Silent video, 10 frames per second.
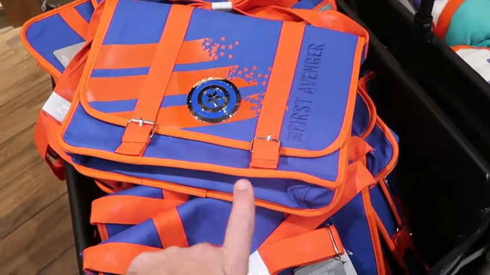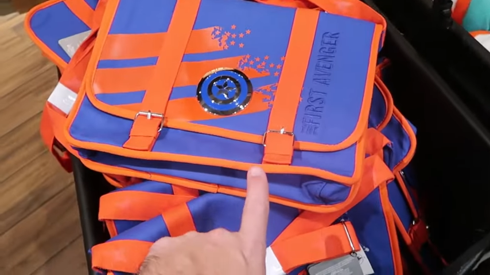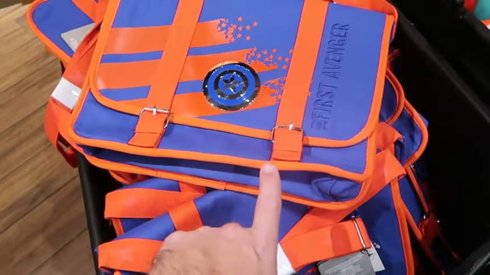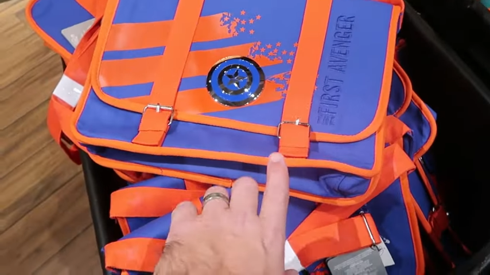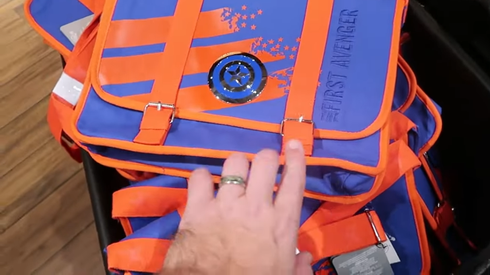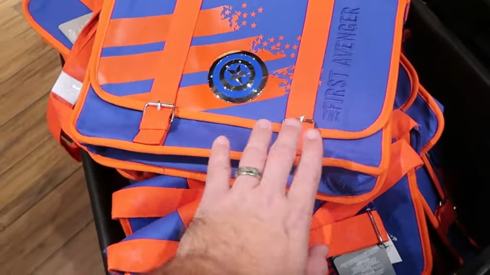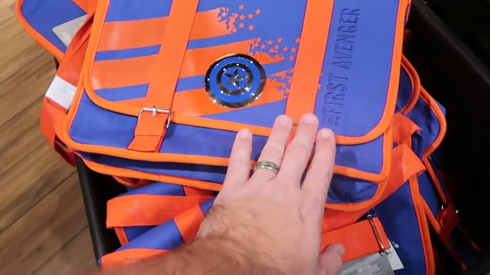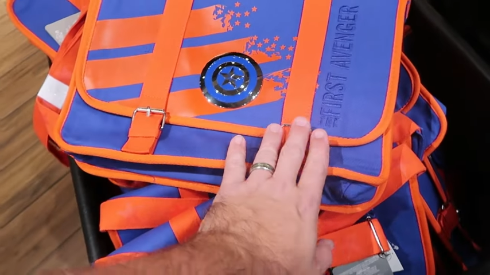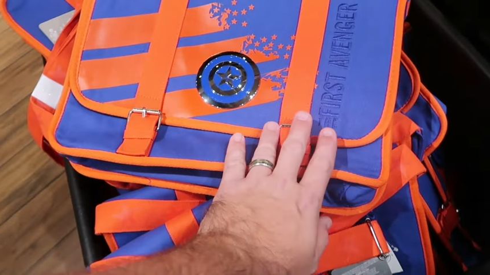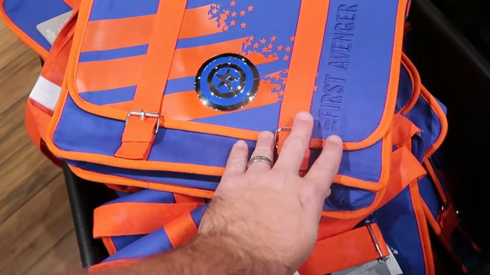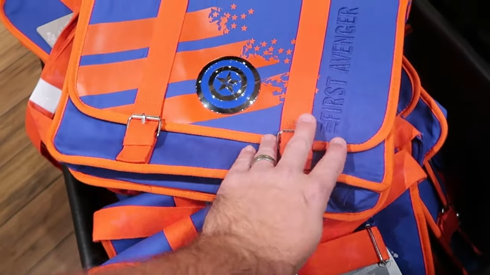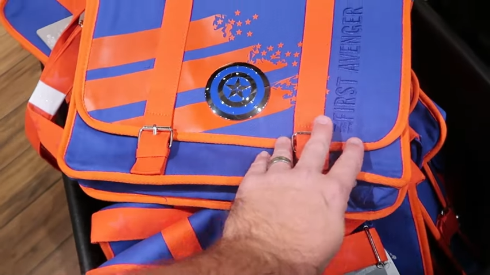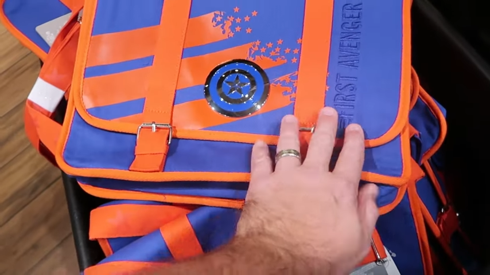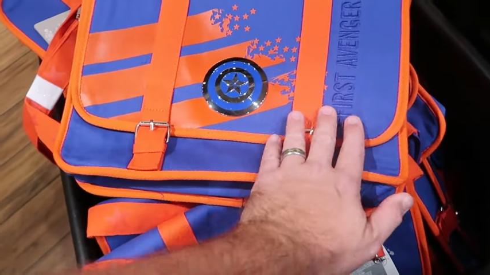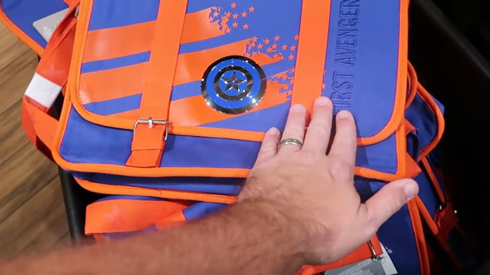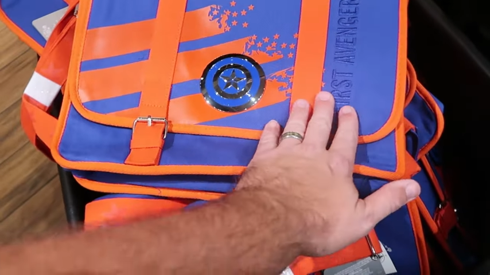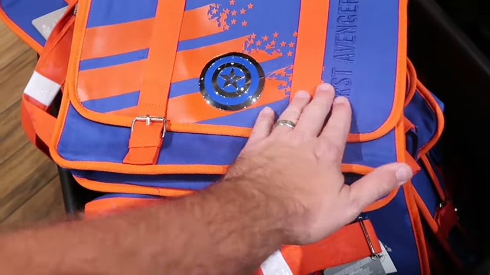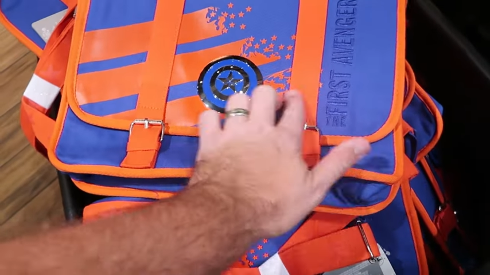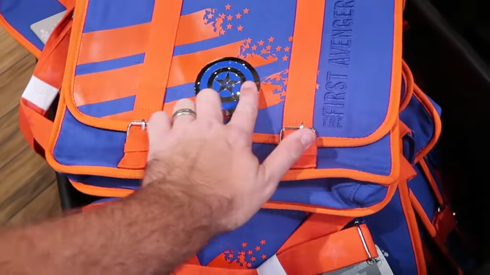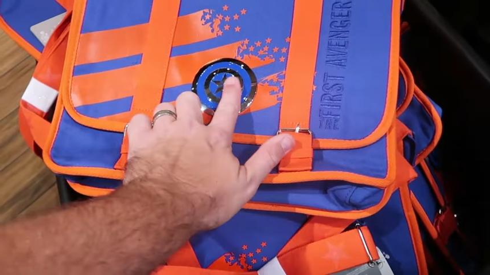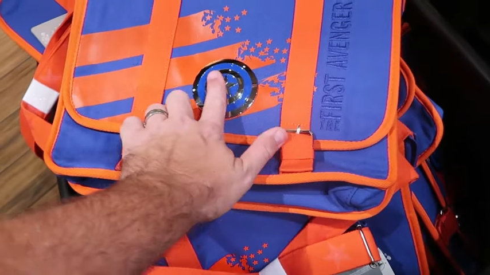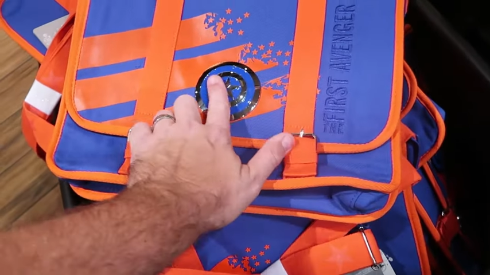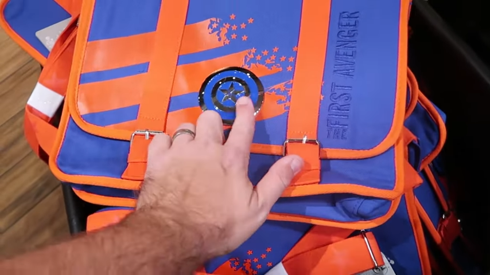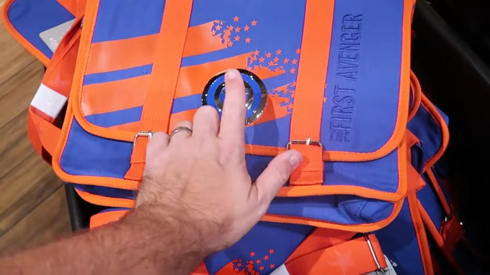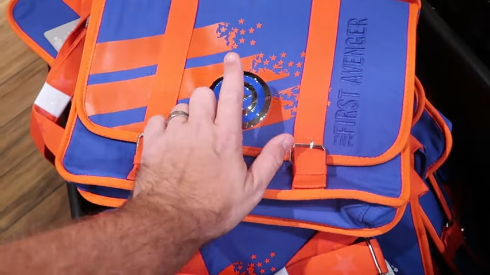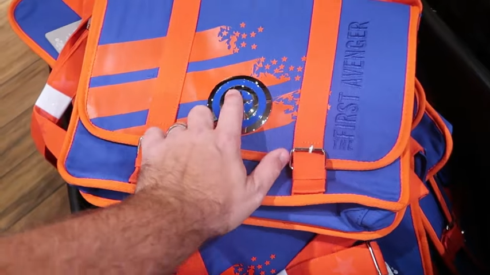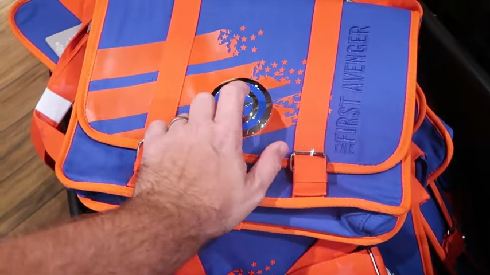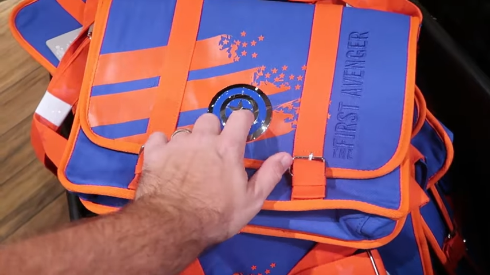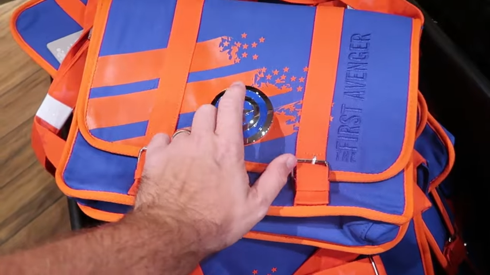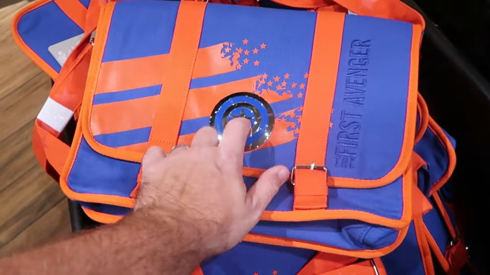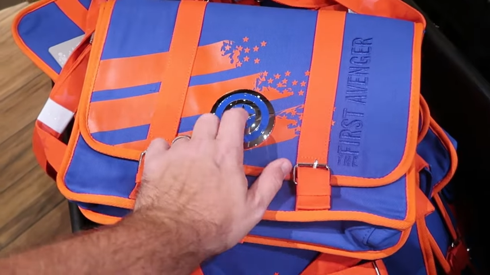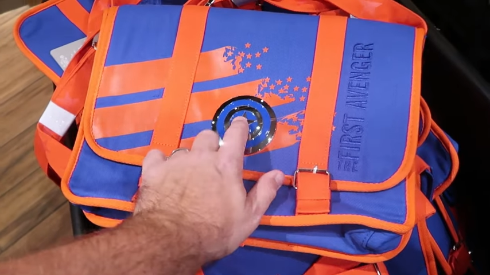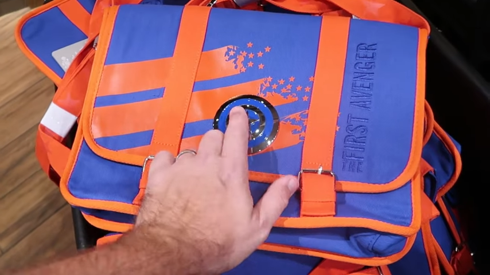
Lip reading: No face is visible, so there are no lips to read.